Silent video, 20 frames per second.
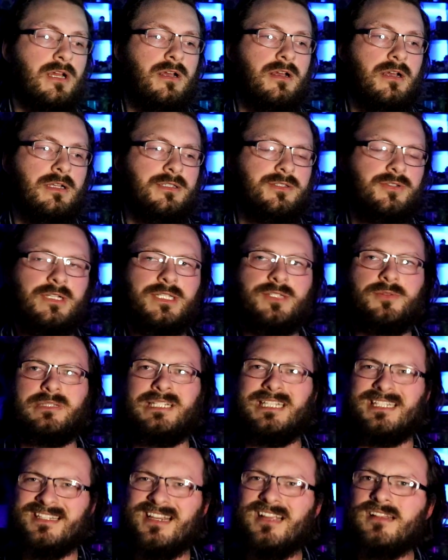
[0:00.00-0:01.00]
uh, so that's what
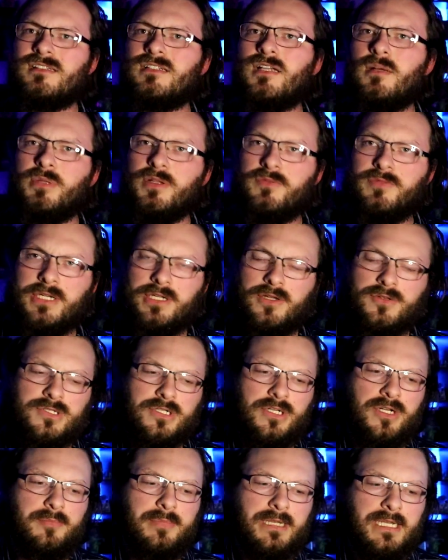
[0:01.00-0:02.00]
these next couple of videos
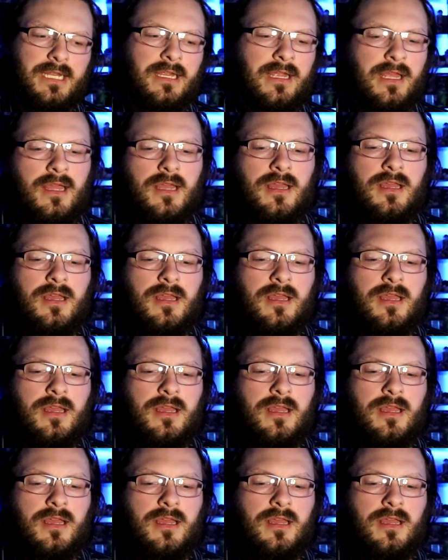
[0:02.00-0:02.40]
are going to be.